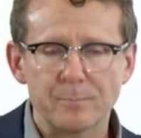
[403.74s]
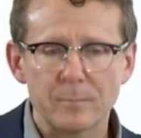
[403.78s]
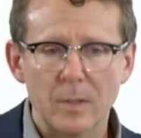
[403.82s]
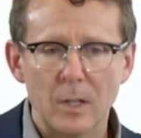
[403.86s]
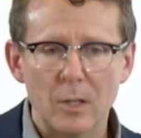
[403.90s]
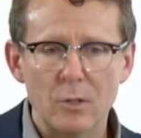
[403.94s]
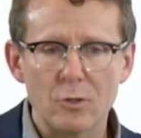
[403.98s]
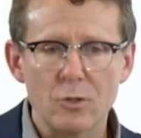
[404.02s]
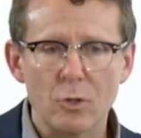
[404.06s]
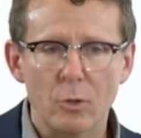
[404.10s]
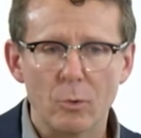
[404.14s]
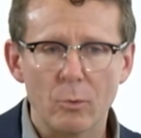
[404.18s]

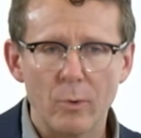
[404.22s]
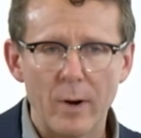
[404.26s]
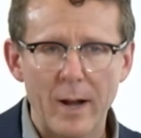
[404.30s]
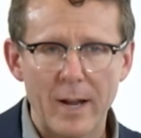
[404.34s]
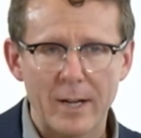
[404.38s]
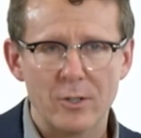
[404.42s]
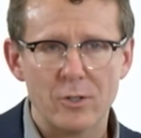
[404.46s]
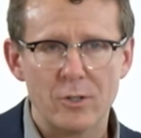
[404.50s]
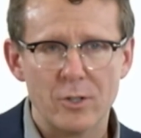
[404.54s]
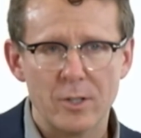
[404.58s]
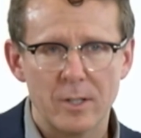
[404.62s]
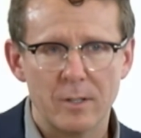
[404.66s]

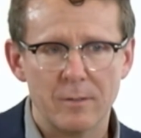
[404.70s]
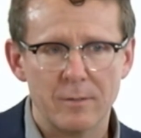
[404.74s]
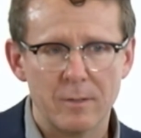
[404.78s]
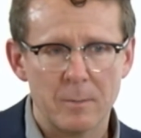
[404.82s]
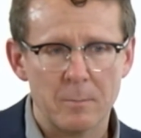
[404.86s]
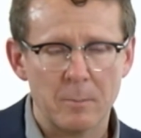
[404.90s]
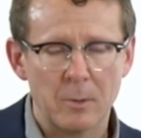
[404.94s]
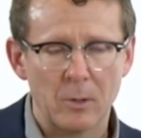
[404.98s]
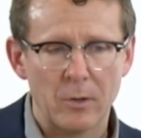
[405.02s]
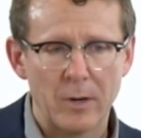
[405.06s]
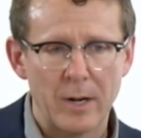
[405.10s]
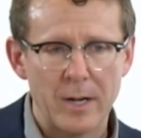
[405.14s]
direction of
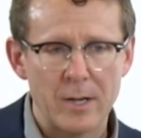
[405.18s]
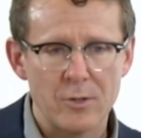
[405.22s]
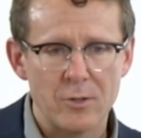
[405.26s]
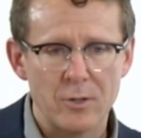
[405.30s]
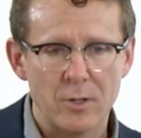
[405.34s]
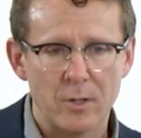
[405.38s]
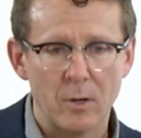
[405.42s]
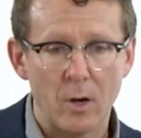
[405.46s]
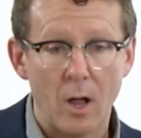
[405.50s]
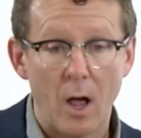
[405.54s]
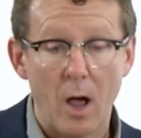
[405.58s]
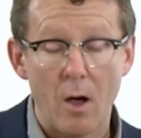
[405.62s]

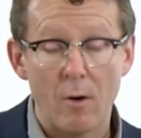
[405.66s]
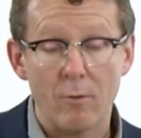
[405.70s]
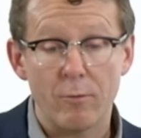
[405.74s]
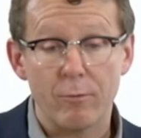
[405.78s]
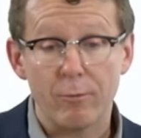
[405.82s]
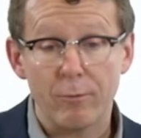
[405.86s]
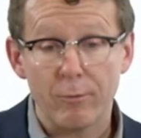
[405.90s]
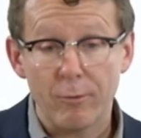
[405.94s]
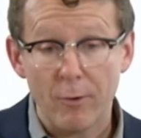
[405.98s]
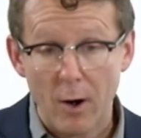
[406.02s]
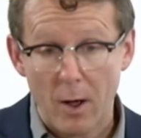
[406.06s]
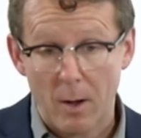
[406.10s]
immigration
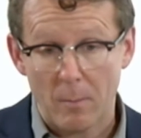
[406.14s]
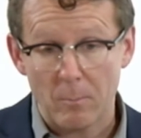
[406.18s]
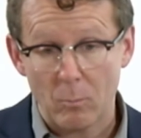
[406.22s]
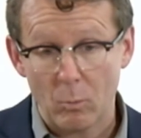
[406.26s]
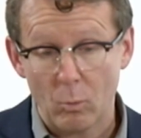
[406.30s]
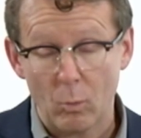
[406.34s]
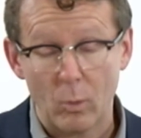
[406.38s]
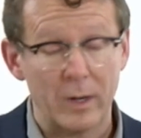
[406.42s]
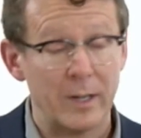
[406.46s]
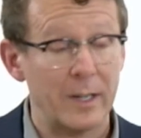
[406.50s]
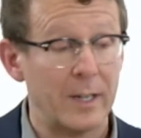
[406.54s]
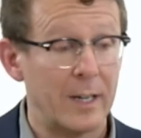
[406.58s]
from
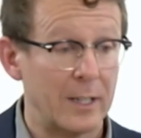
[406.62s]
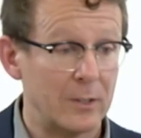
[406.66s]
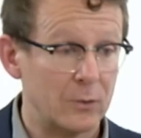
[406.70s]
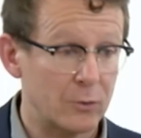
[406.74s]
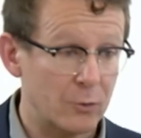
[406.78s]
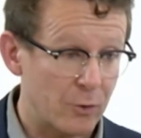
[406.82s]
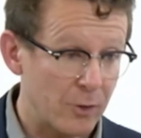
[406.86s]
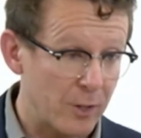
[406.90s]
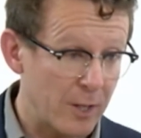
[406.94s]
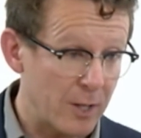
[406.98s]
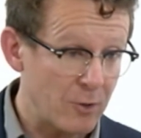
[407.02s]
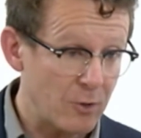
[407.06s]
what it has
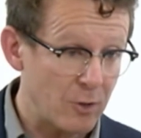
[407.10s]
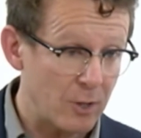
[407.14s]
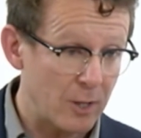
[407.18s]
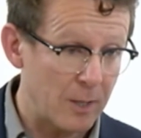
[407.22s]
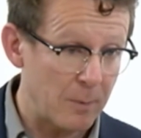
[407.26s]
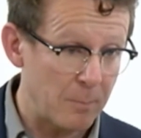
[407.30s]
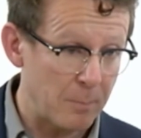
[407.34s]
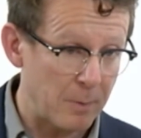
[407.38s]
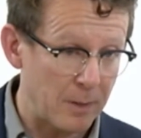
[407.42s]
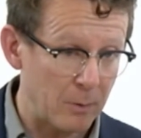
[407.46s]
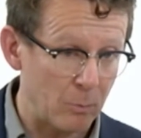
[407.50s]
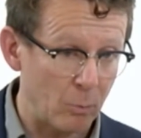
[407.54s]
traditionally
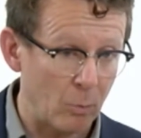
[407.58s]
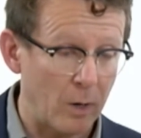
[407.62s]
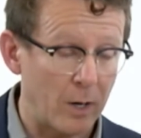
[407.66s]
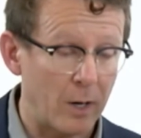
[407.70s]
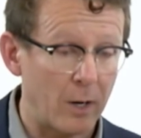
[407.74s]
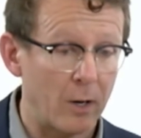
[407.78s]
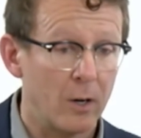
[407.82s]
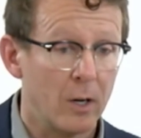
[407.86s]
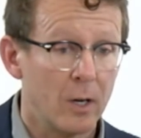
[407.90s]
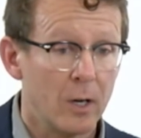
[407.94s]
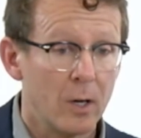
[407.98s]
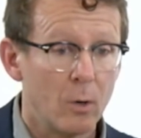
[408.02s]
been,
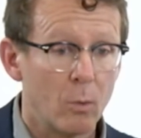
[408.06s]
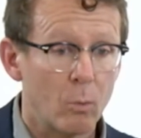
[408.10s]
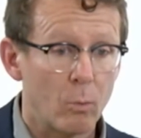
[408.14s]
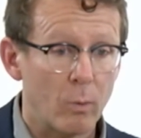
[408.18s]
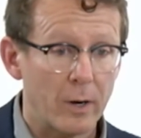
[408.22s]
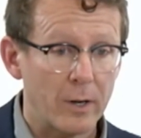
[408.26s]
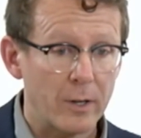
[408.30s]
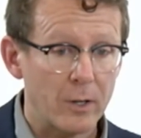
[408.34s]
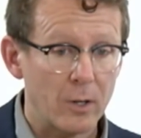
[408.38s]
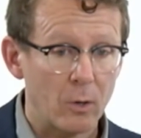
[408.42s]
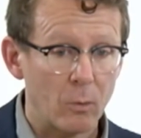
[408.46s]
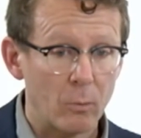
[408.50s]
where
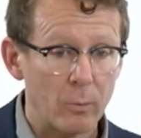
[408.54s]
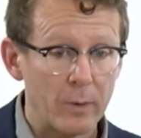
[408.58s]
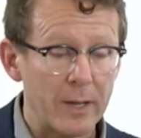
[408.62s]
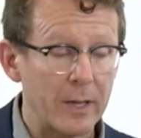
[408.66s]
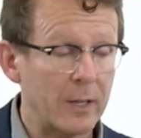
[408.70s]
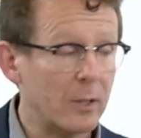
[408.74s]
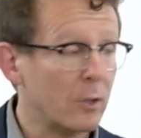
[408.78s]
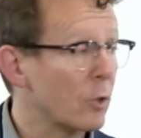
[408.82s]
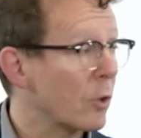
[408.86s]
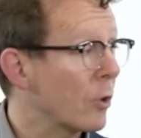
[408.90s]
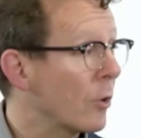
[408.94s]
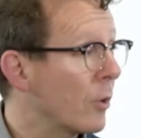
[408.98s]
you know, we
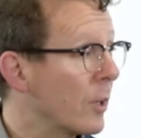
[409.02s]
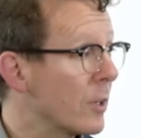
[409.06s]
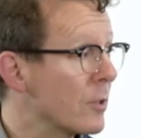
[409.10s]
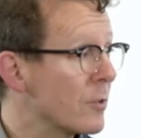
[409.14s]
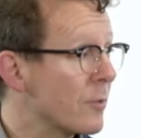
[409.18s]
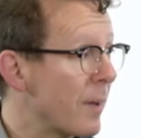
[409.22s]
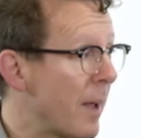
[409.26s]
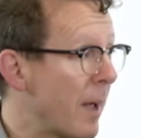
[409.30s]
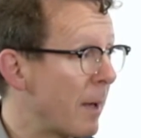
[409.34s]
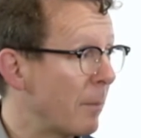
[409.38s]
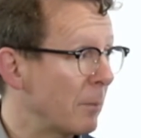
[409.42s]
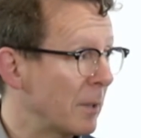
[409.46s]
encourage
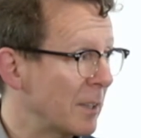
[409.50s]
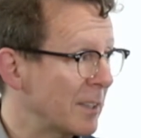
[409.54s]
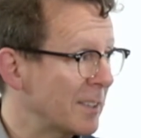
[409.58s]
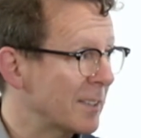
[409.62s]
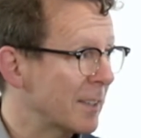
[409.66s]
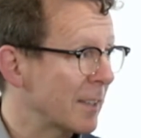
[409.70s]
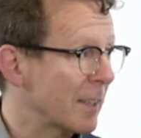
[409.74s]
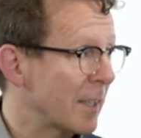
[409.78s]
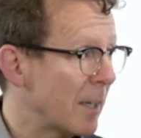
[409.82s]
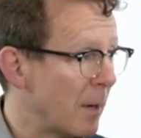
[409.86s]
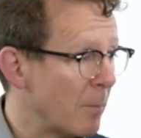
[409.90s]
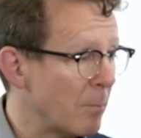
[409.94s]
families
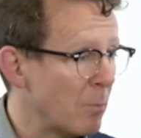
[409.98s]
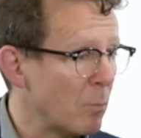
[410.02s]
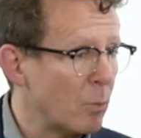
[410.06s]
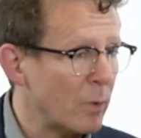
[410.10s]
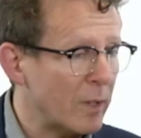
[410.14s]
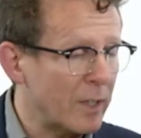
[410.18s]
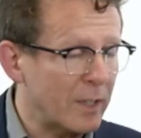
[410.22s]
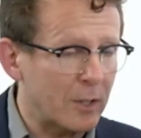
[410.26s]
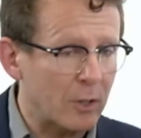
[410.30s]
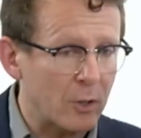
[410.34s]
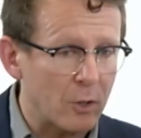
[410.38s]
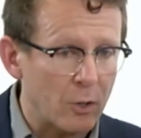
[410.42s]
to come, we
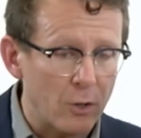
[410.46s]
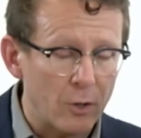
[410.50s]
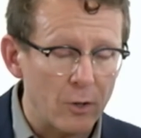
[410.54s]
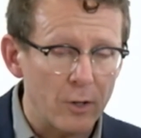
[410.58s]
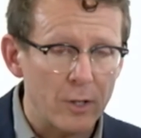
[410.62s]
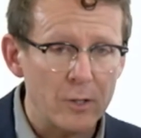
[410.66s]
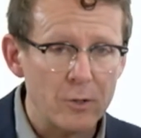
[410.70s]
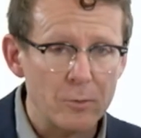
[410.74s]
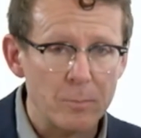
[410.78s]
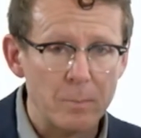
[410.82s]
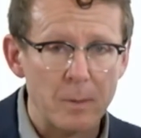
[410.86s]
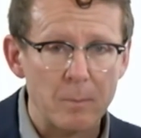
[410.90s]

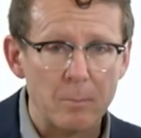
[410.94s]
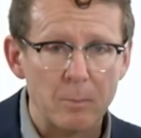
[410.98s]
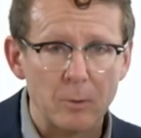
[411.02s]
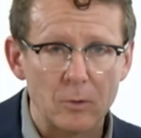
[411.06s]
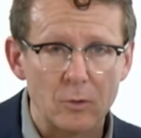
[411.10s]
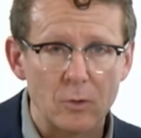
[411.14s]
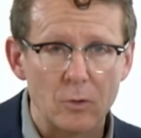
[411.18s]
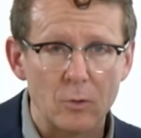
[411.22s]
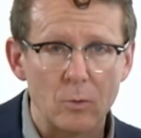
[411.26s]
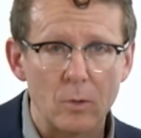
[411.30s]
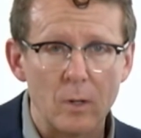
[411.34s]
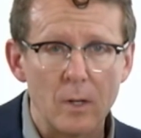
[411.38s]
encourage people
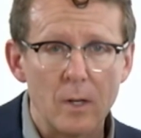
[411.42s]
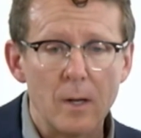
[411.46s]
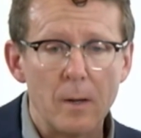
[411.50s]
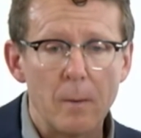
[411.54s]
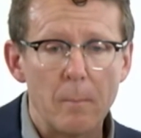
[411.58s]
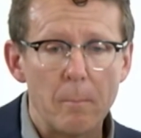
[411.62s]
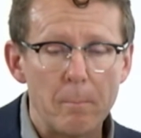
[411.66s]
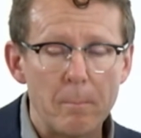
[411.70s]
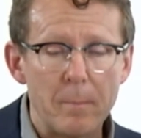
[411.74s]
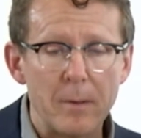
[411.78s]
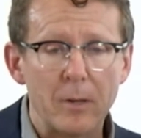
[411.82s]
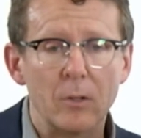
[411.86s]
to
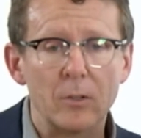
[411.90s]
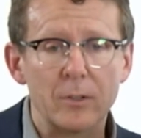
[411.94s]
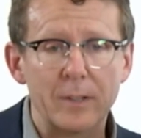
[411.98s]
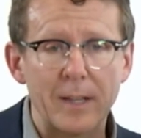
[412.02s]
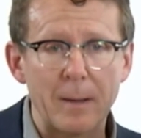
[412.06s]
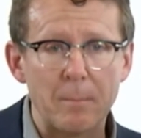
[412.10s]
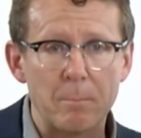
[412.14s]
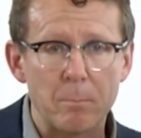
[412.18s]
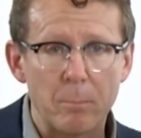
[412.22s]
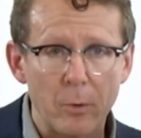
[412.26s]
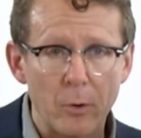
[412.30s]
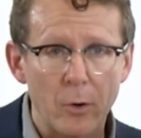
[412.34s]
build a
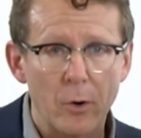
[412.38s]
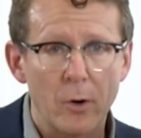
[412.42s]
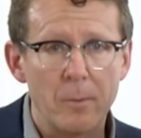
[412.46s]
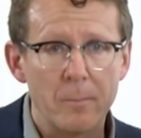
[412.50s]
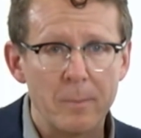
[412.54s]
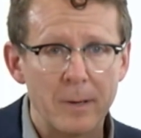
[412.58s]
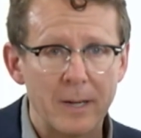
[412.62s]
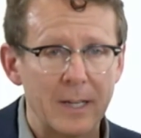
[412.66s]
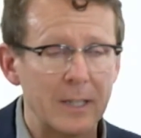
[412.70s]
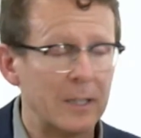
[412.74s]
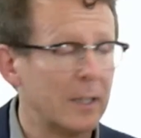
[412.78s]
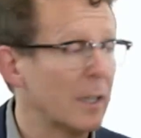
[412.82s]

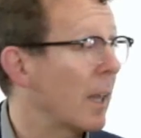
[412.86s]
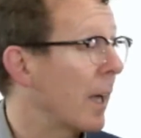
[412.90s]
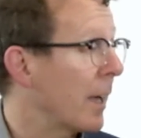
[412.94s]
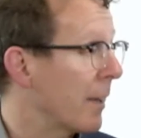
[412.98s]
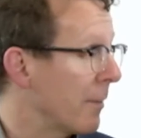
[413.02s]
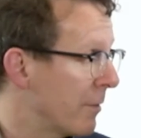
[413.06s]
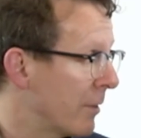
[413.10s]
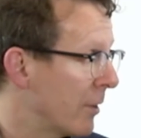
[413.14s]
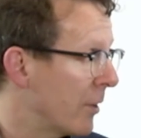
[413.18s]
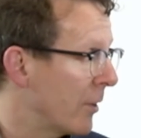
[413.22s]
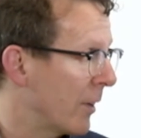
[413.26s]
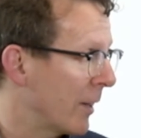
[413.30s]
permanent
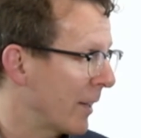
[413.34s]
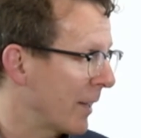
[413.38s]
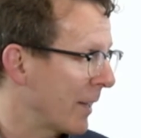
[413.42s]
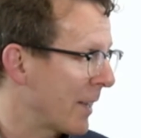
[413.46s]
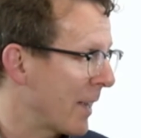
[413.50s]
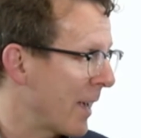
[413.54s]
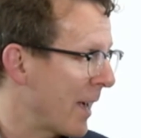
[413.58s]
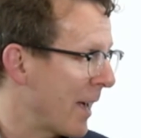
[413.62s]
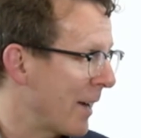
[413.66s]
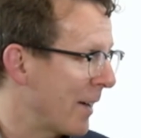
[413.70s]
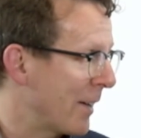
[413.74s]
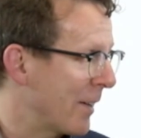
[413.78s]
life here in
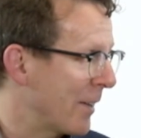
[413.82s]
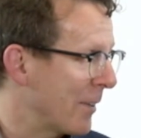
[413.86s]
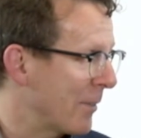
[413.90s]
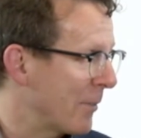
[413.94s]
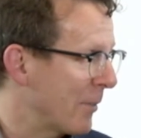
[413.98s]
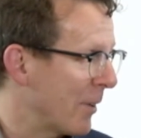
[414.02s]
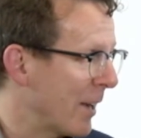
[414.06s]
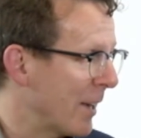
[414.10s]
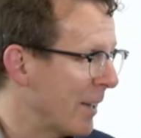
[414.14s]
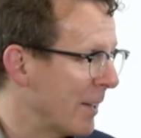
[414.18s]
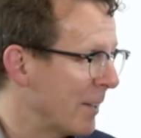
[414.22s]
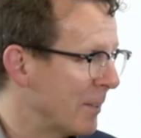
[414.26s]
Canada,
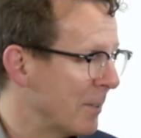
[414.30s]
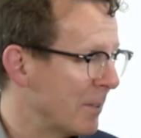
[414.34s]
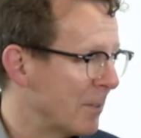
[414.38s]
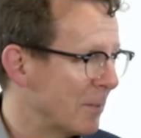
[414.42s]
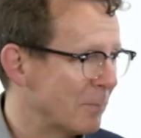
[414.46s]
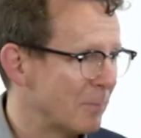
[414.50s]
right?